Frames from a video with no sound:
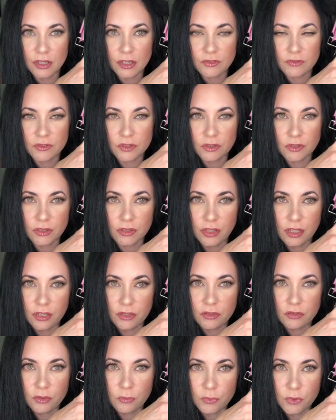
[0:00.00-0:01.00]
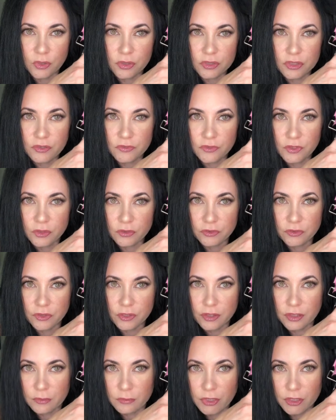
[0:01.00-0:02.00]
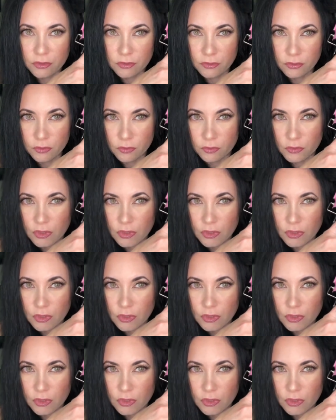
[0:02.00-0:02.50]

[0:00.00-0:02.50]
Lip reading: If you can hear the birds, if you could hear them, I don't know.